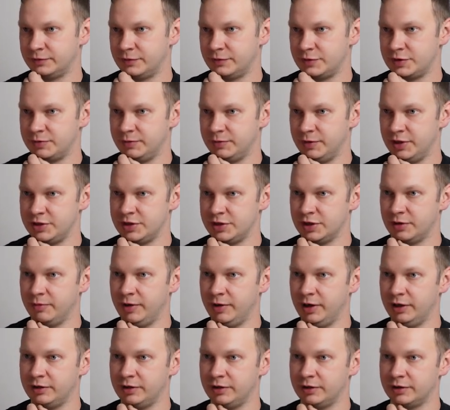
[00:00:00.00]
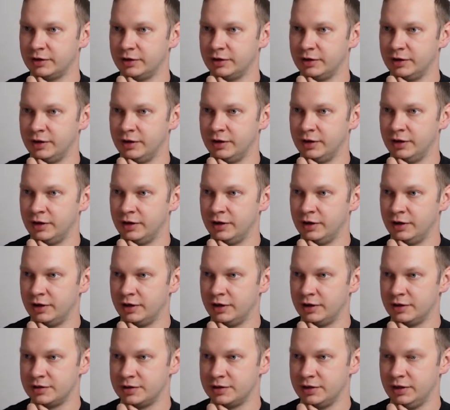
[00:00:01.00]
It's magic method
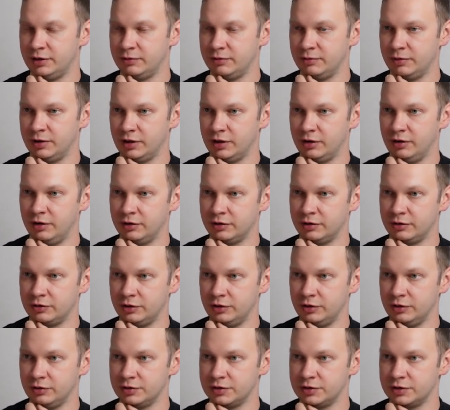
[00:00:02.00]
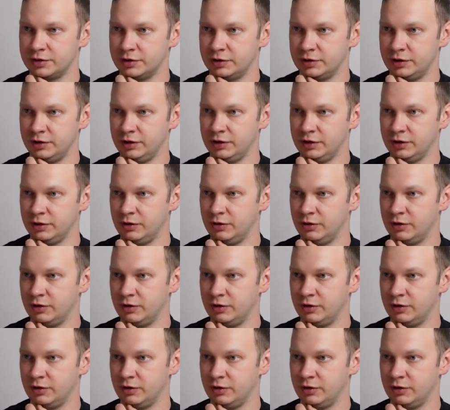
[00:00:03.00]
that we're going to use in